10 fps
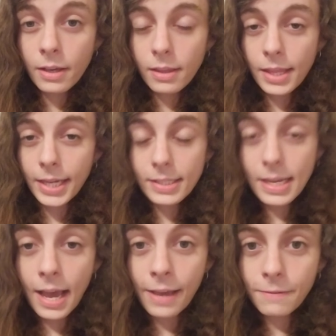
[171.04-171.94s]
like
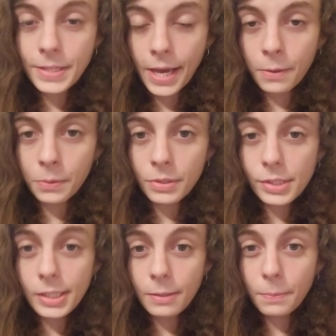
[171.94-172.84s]
dive down
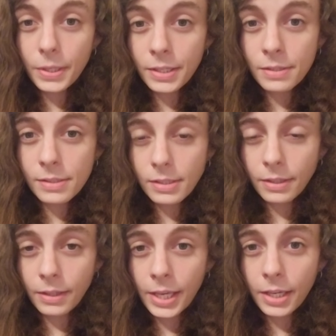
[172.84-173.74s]
deep
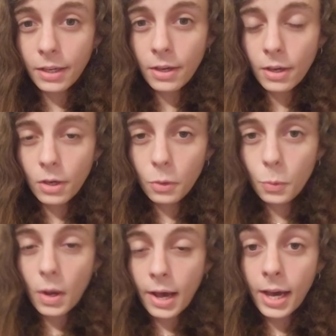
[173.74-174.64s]
into like
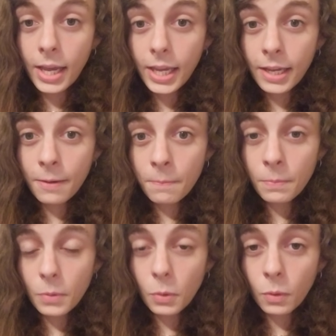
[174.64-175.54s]
who I
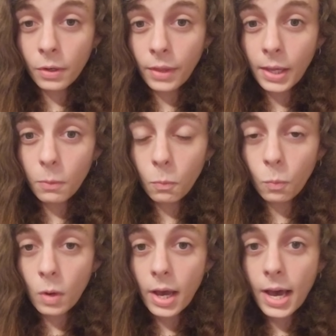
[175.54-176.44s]
am or like
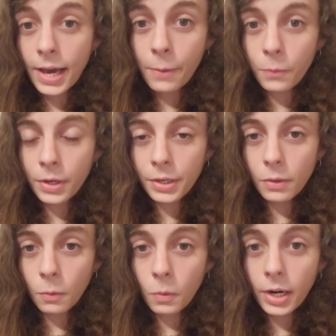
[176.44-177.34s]
what I want
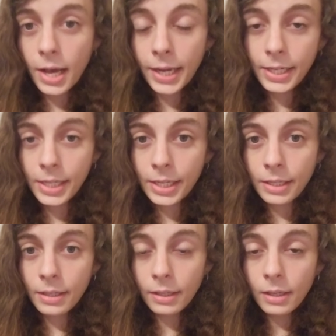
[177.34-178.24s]
or what I
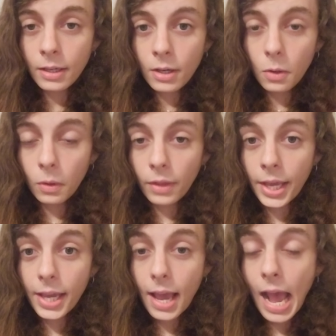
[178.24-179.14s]
need or
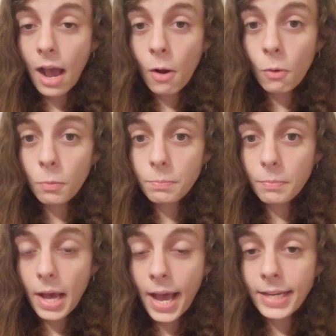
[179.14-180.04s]
like how
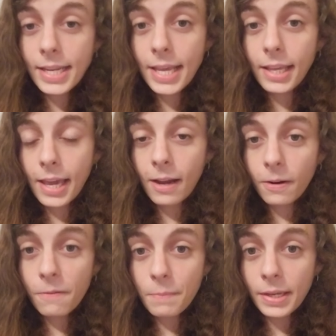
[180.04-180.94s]
I take care
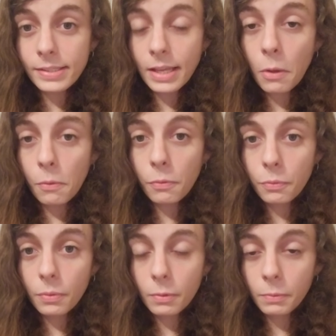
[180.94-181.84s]
of myself,
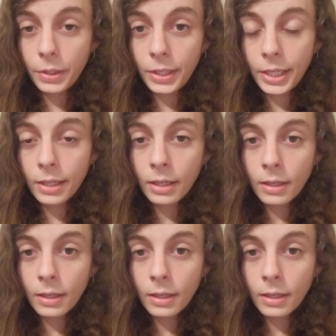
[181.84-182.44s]
really.